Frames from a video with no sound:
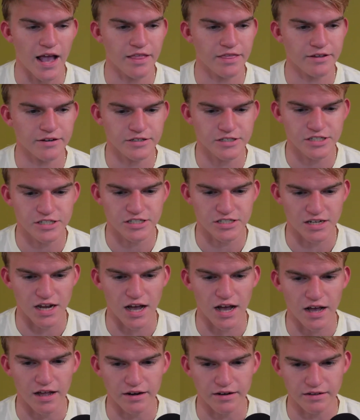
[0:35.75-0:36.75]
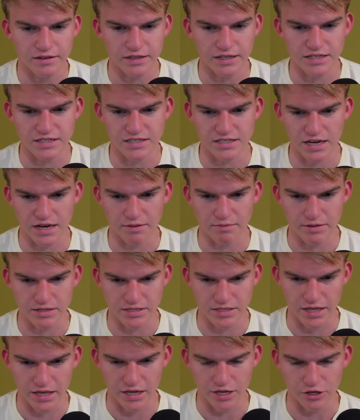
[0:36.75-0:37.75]
And they're just not the same
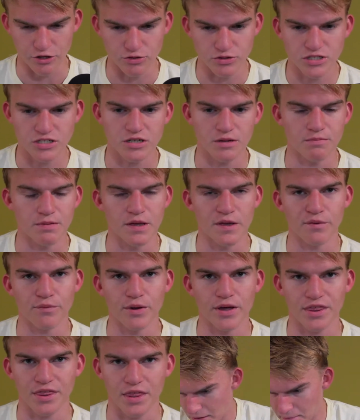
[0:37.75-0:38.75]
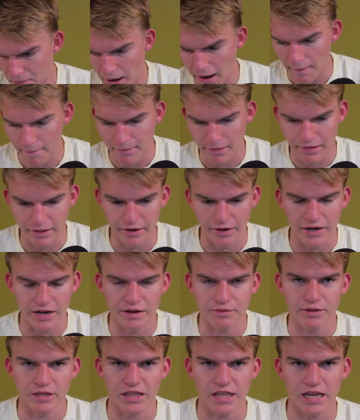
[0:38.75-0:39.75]
as they used to be with the
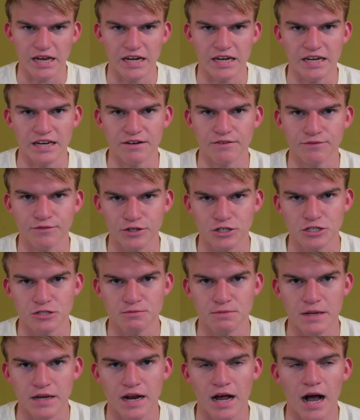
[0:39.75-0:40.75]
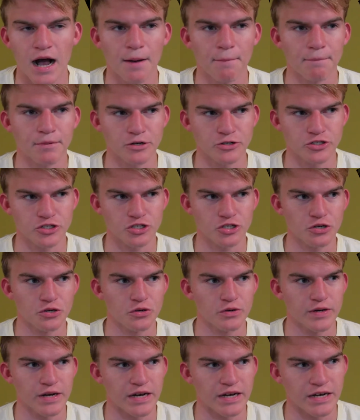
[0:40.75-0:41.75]
popularity with, like, Need for Speed Hot
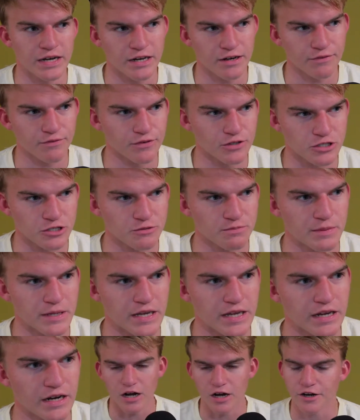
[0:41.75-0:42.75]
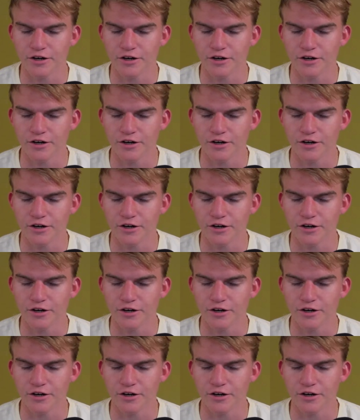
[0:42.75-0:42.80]
Pursuit and Need for Speed